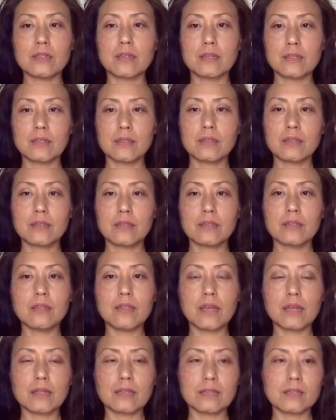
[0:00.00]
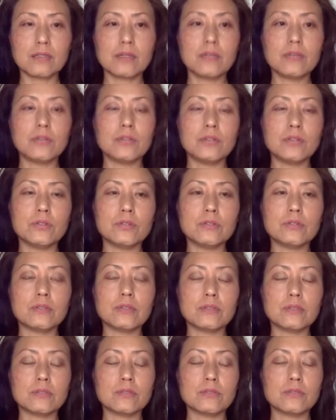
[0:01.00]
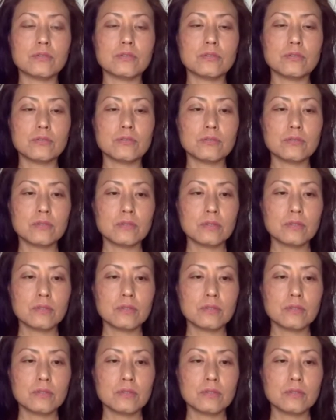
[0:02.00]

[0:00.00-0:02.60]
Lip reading: it next level to